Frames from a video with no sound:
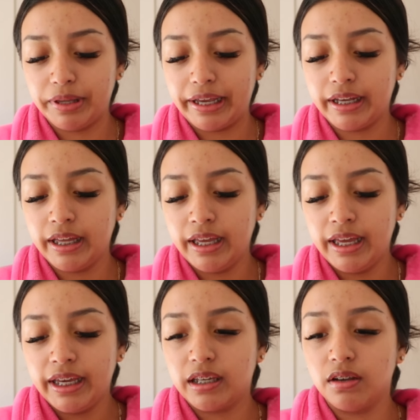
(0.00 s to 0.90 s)
Like,
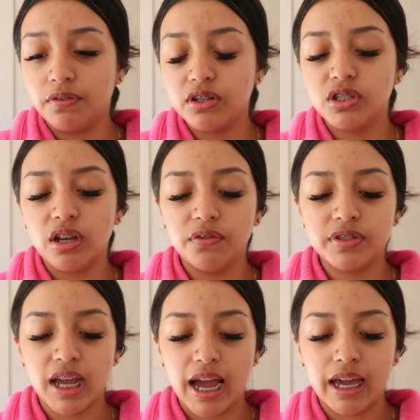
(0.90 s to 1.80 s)
give yourself
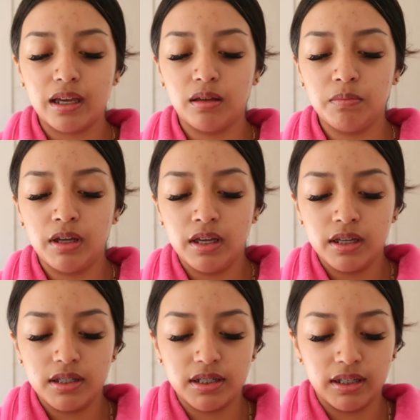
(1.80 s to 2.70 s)
time
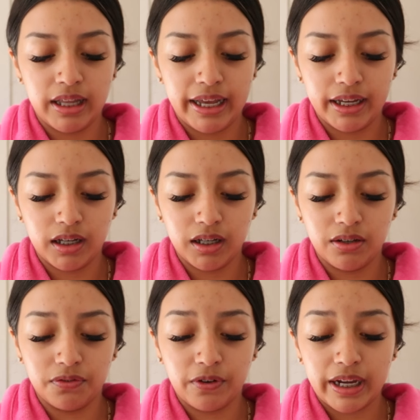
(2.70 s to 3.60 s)
to, like,
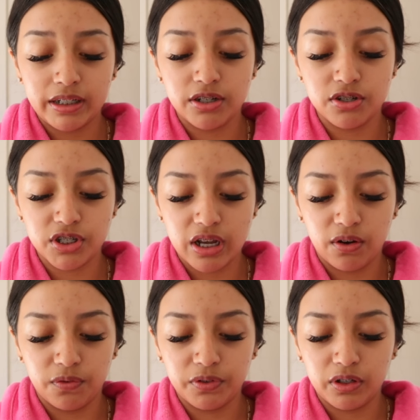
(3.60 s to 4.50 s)
find
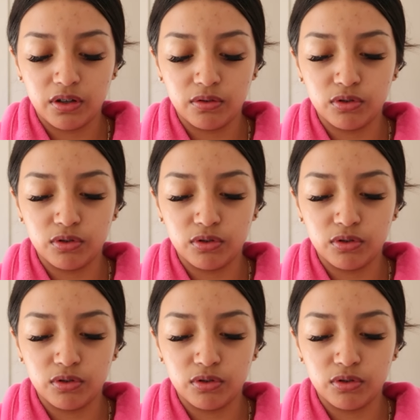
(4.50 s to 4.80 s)
yourself, you know?